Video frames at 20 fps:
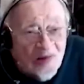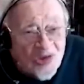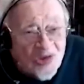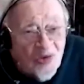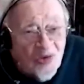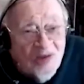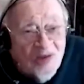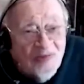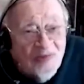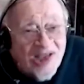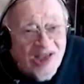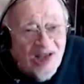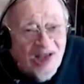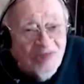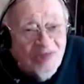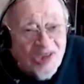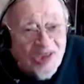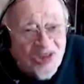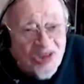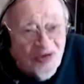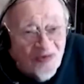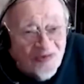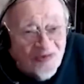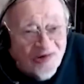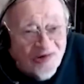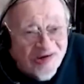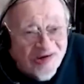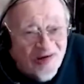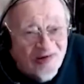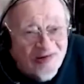so he became the Silver
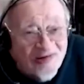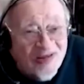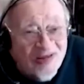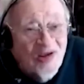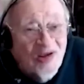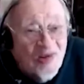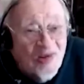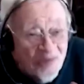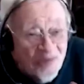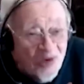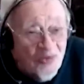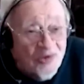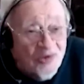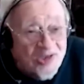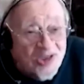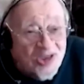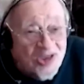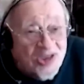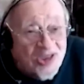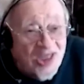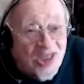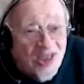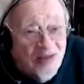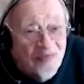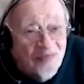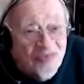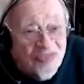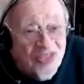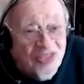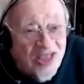Shirt, but it was the
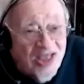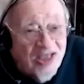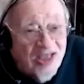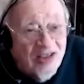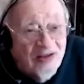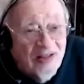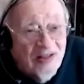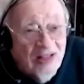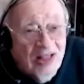same thing.